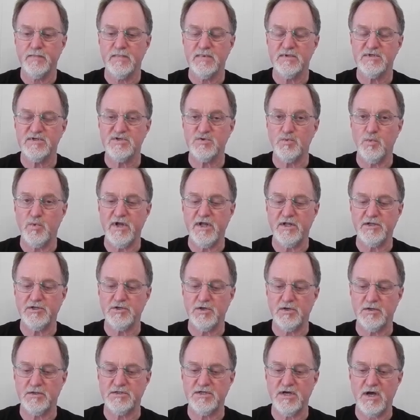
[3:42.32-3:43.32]
switch
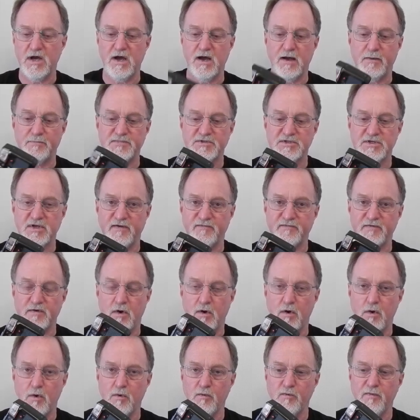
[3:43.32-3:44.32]
on top, so you have to
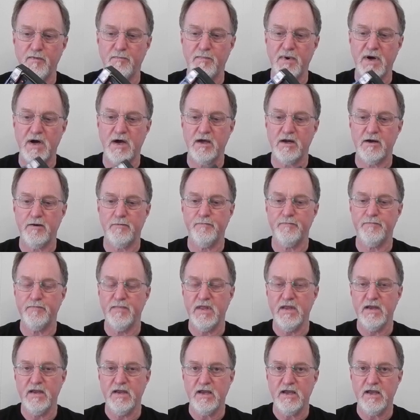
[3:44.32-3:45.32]
hold bottom
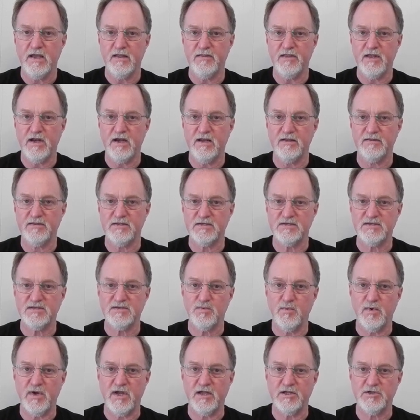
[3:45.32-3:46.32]
and then hit the
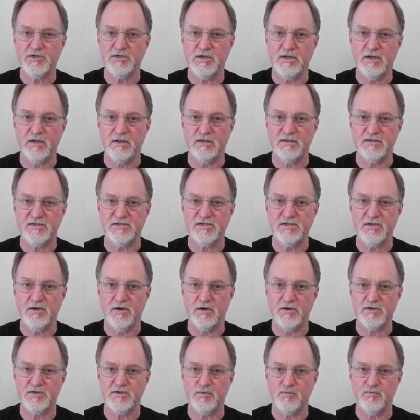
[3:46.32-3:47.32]
switch and it'll
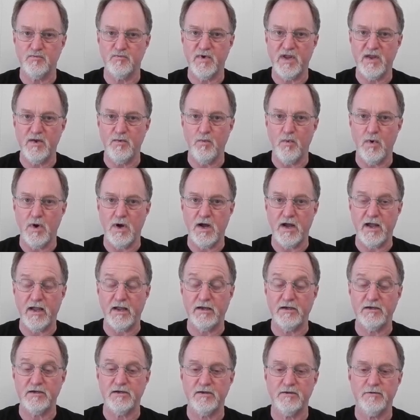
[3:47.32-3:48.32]
start to
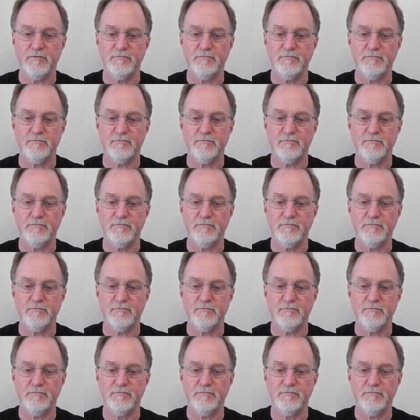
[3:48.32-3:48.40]
rewind.